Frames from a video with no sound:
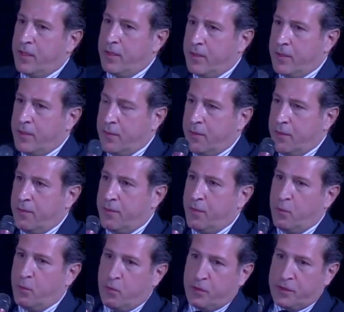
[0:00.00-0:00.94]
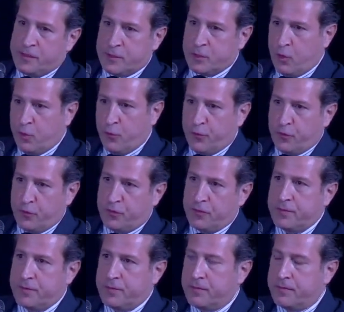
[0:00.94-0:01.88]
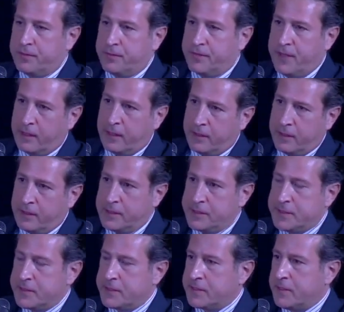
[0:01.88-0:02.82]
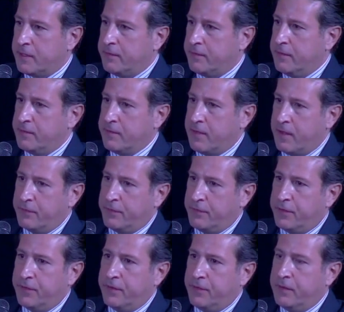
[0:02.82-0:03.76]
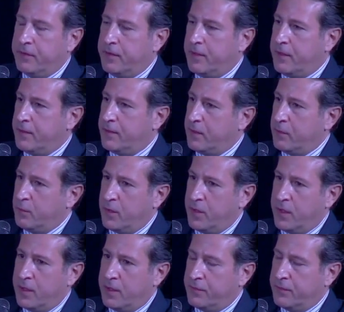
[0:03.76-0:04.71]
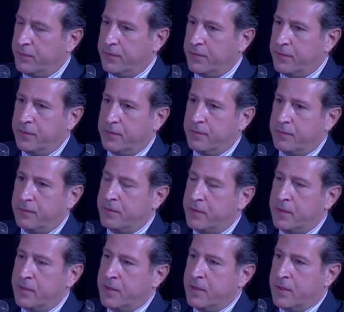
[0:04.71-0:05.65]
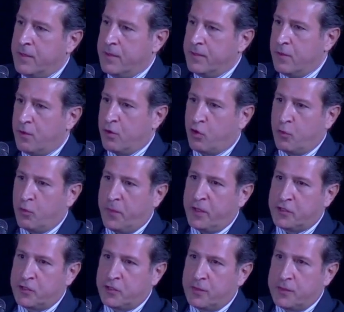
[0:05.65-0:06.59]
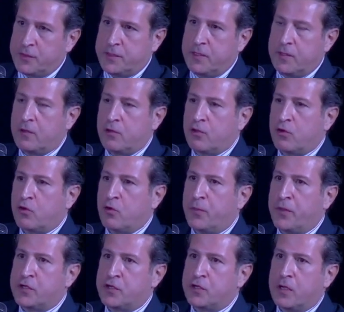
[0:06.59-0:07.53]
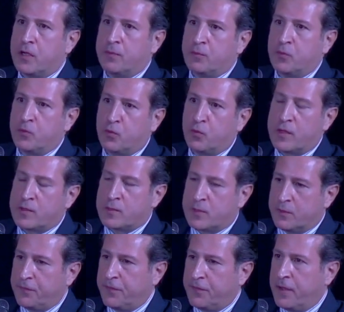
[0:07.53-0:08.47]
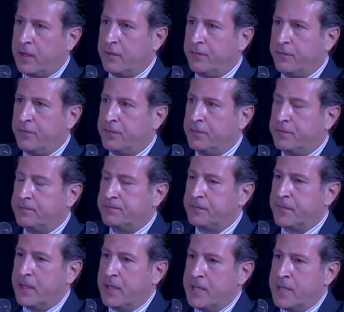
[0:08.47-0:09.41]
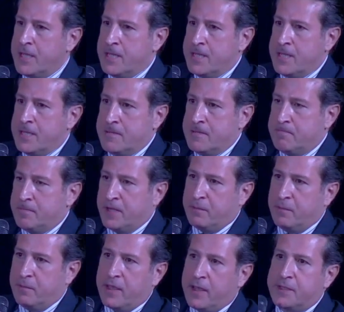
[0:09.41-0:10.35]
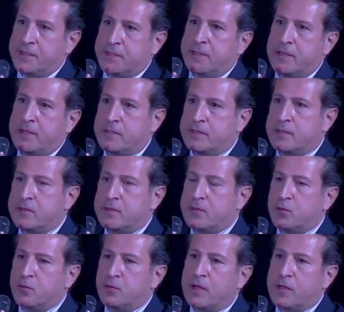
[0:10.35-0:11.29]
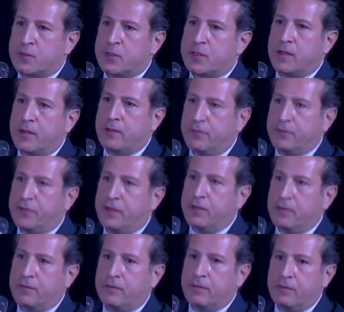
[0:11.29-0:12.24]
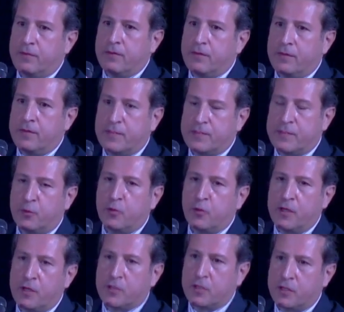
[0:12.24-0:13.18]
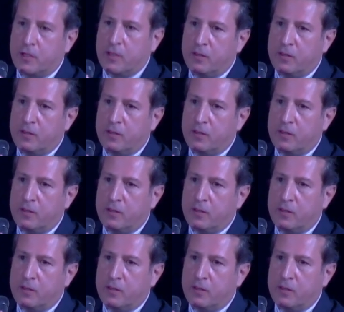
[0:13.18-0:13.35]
the war is over, technically, since 1990, and then we had the occupation, the Syrian occupation, up to 2005. But may I say, since 2019, the situation in